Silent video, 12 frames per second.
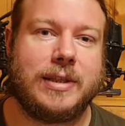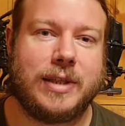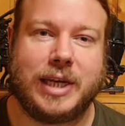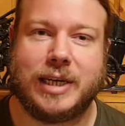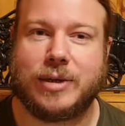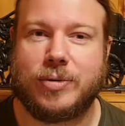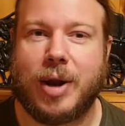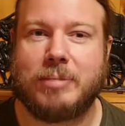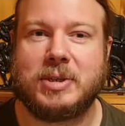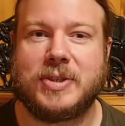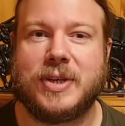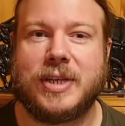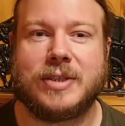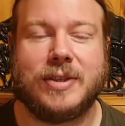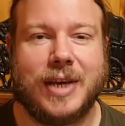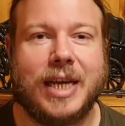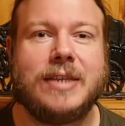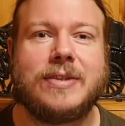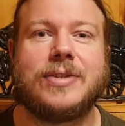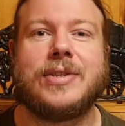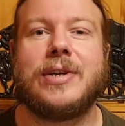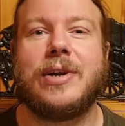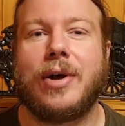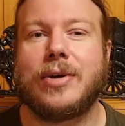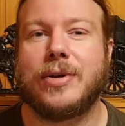that cramming session there isn't a lot